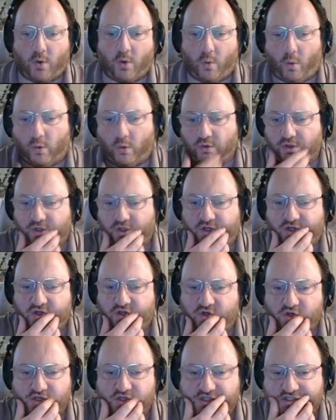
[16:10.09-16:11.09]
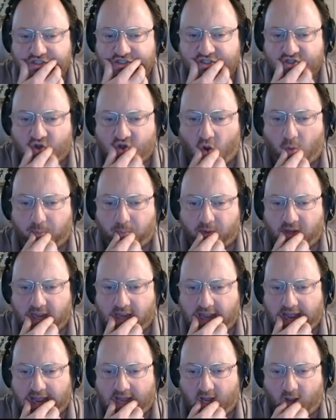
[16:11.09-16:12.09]
or that you can use it to stop
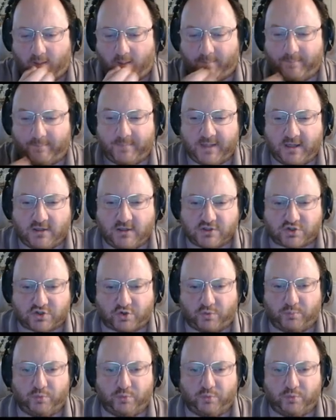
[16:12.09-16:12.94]
to